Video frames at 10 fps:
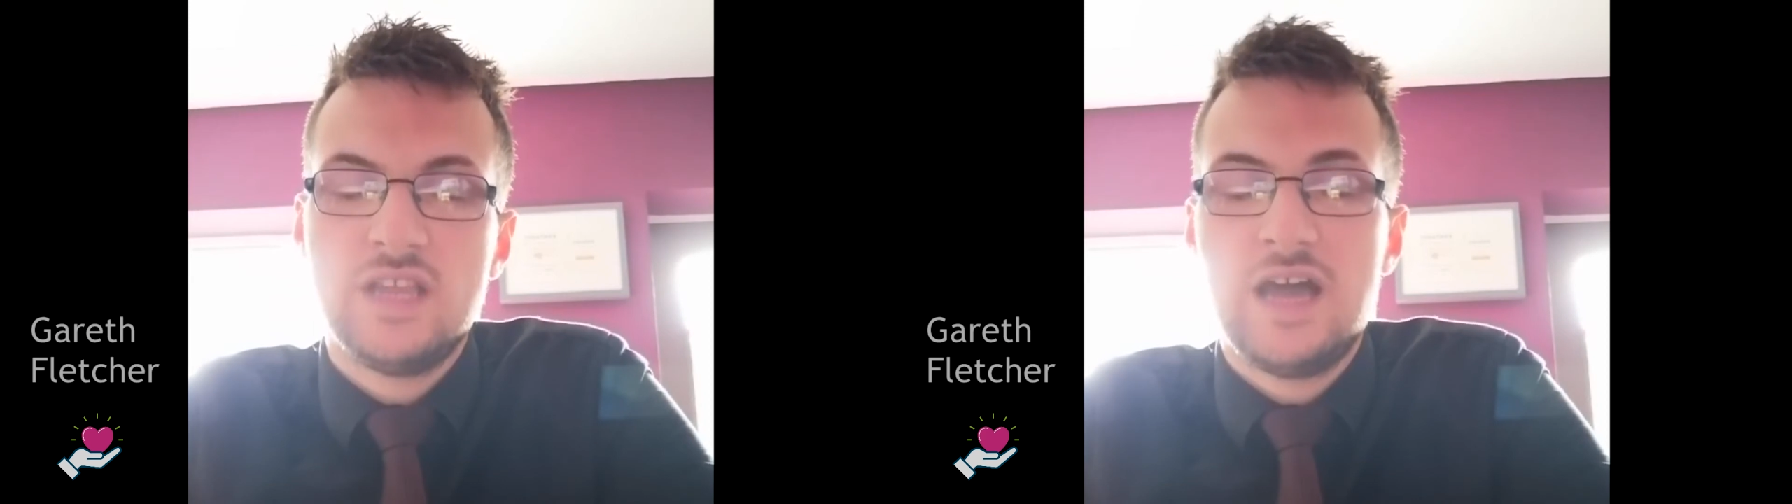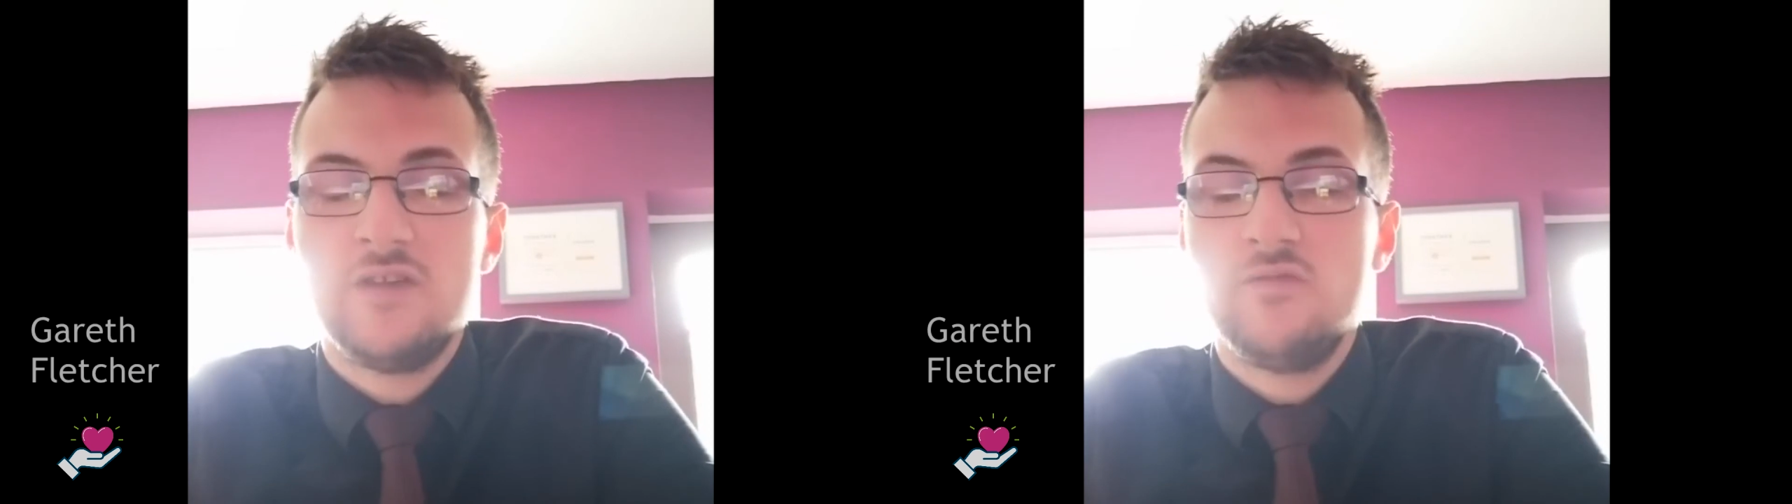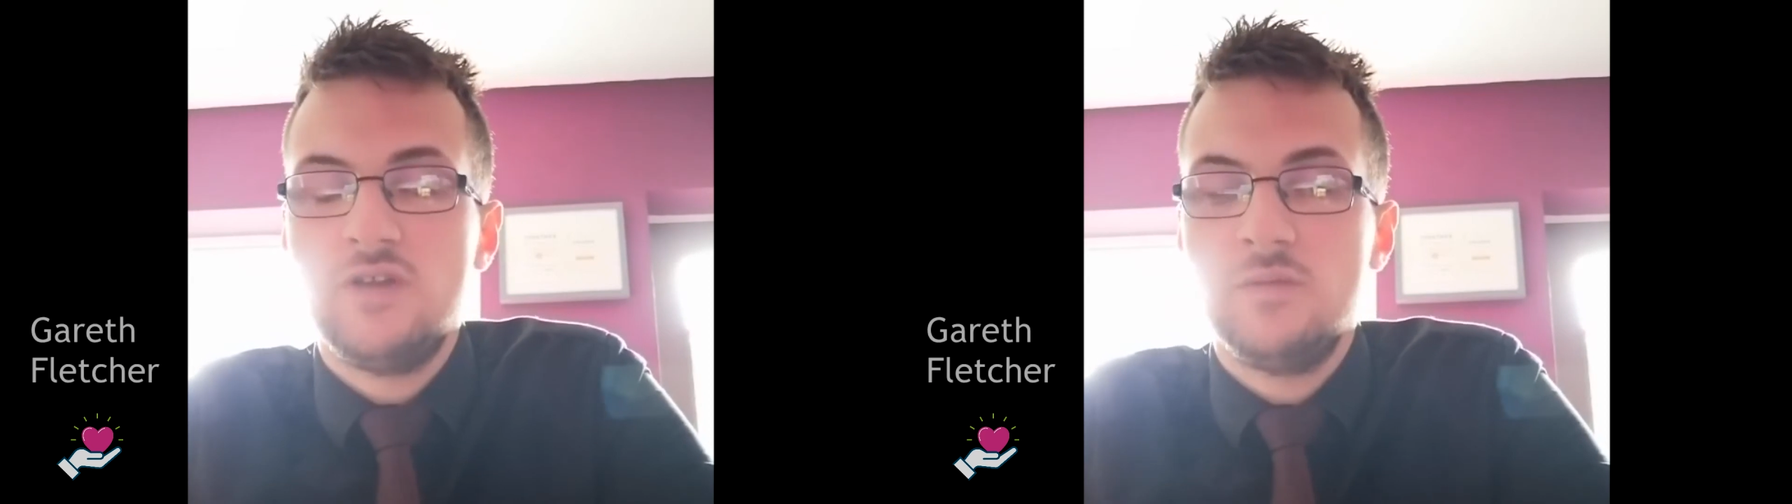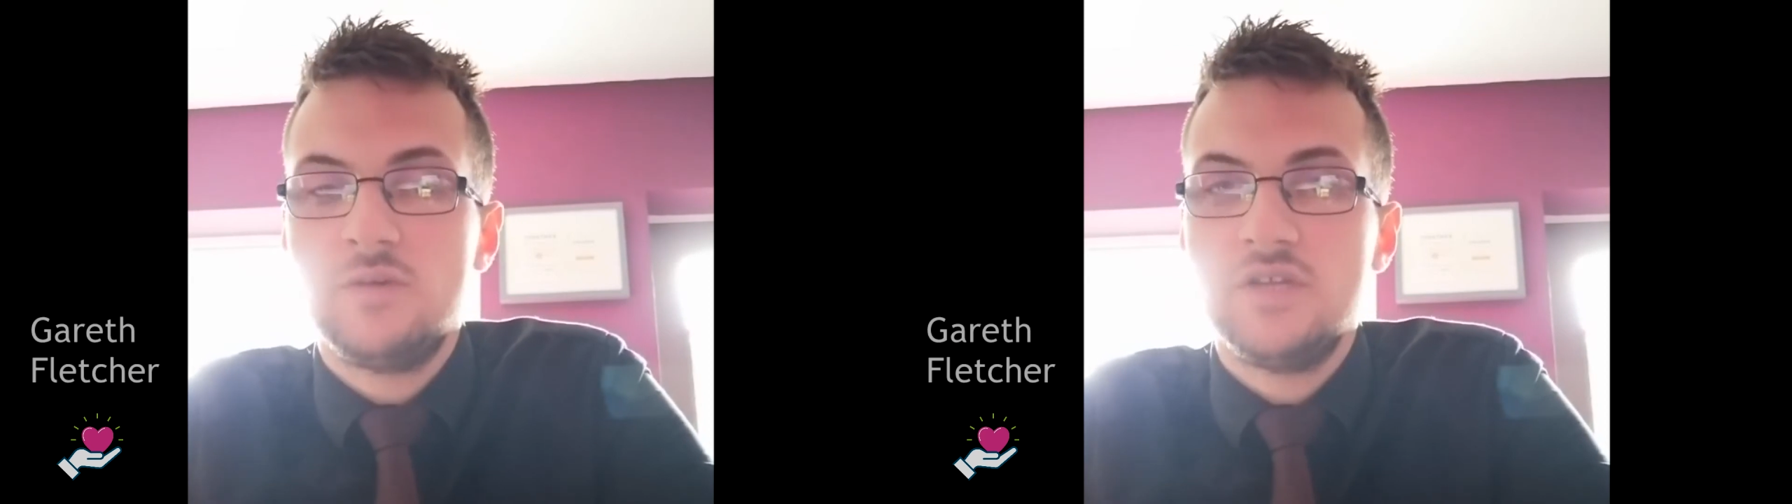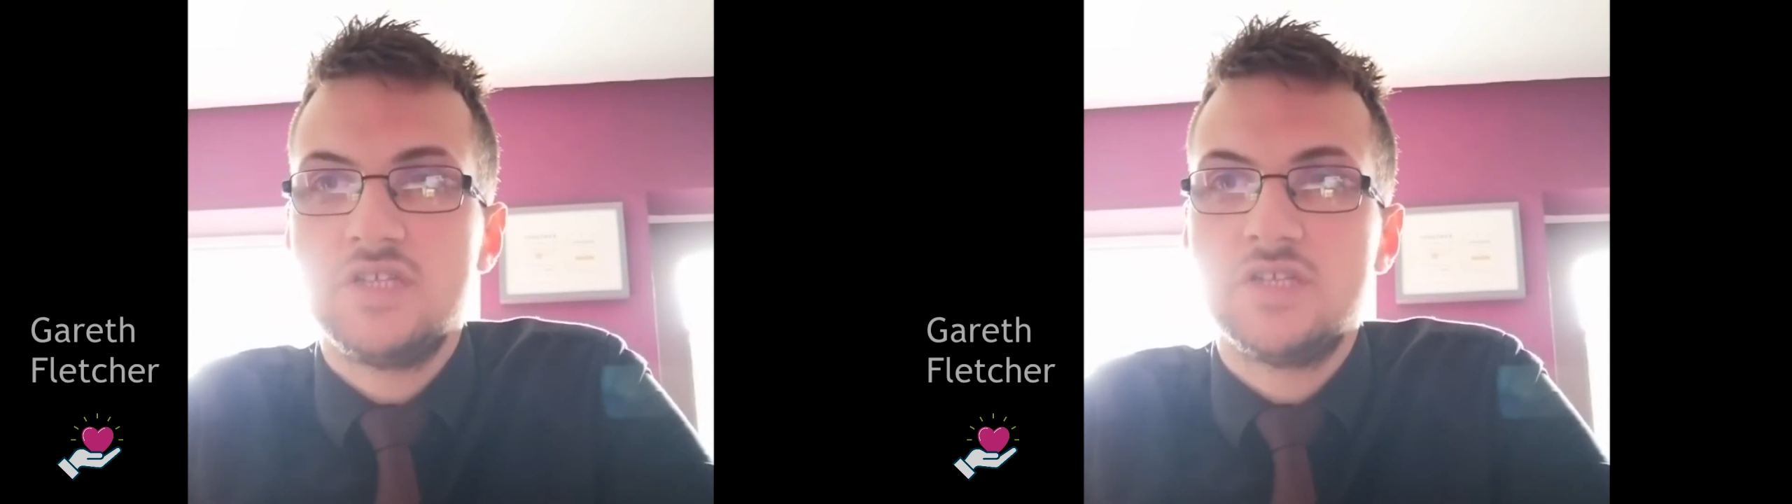that I really
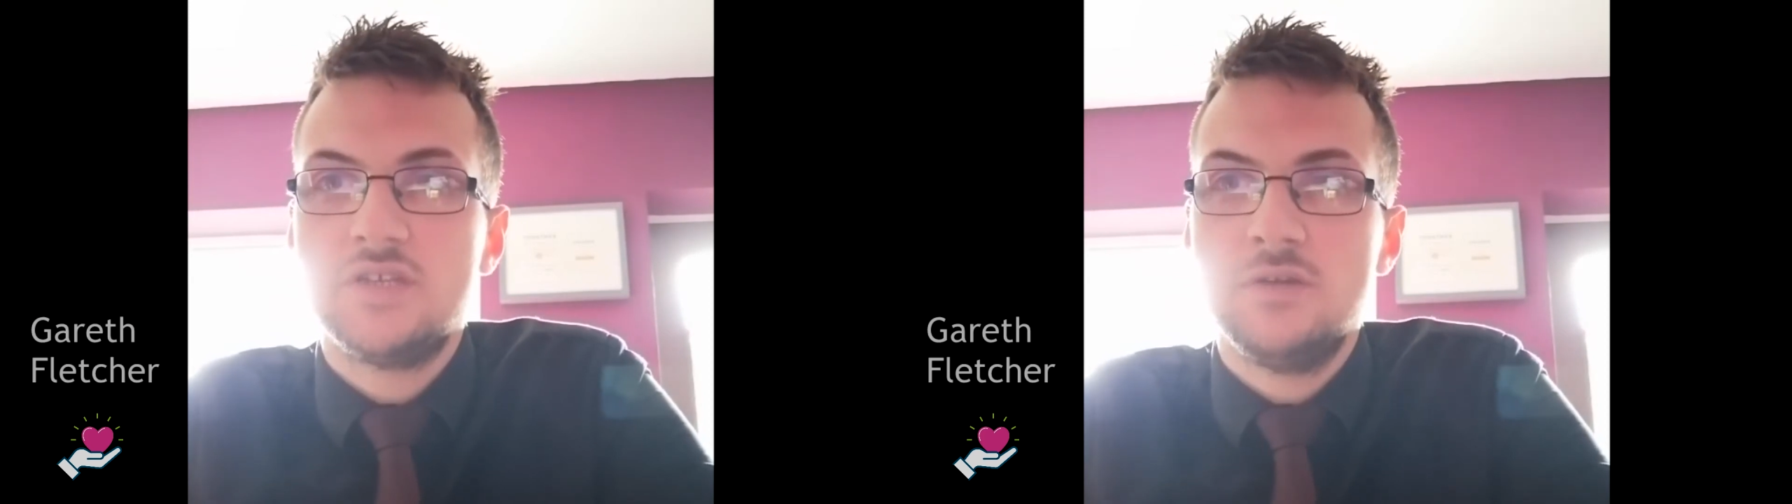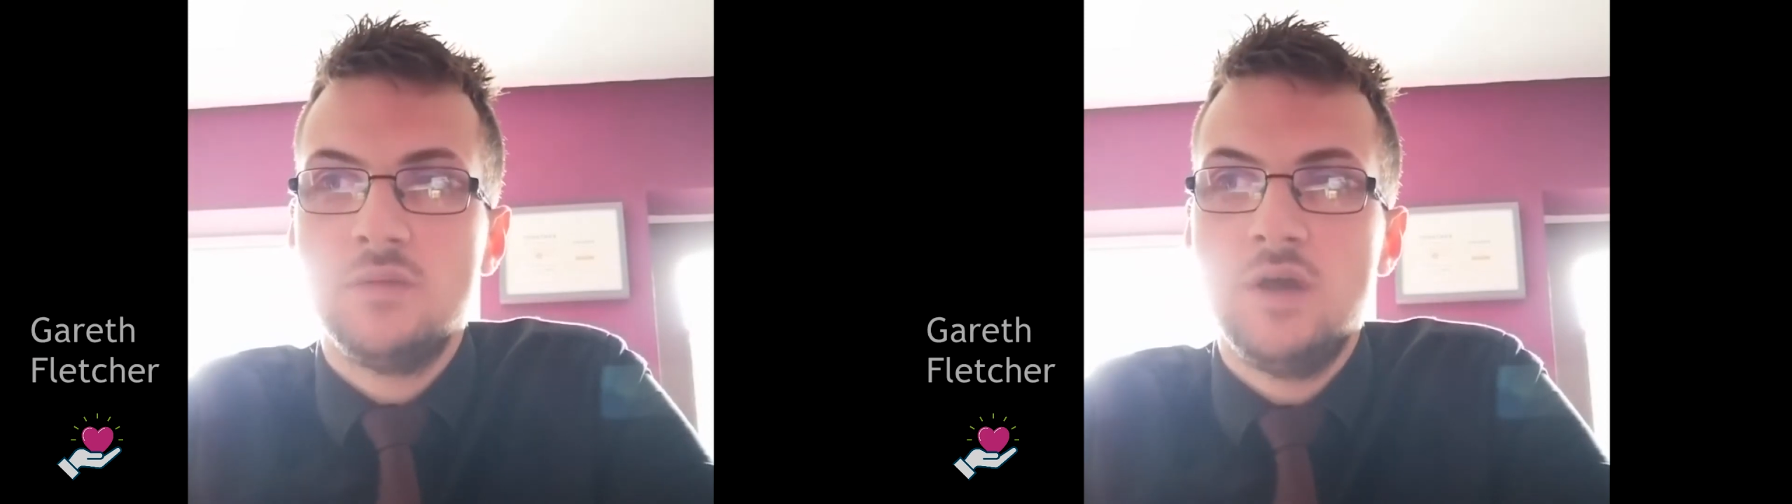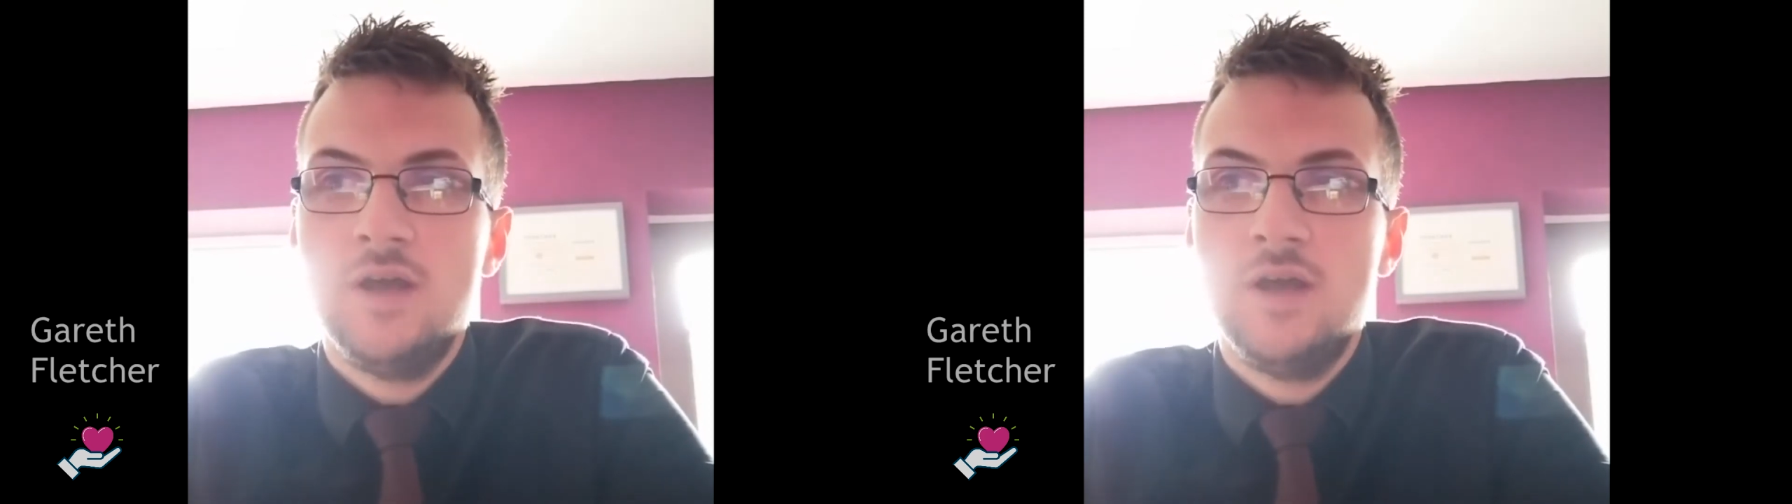wanted to do.